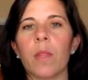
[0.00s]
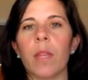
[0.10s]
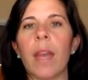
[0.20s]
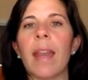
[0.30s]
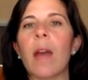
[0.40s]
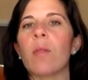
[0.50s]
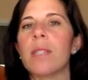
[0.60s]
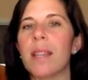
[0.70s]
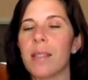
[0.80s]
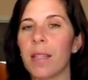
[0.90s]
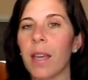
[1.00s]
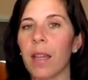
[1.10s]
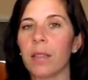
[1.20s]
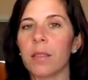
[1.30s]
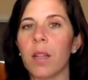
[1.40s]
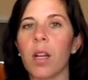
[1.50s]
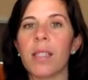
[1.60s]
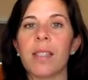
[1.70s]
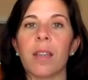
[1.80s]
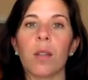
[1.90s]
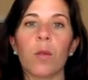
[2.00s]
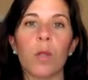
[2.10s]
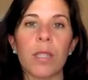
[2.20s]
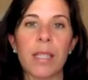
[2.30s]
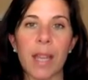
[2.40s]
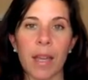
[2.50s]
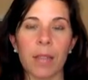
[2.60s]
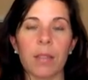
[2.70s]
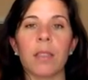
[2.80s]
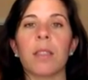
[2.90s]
And now assess again on a scale of 1 to 10.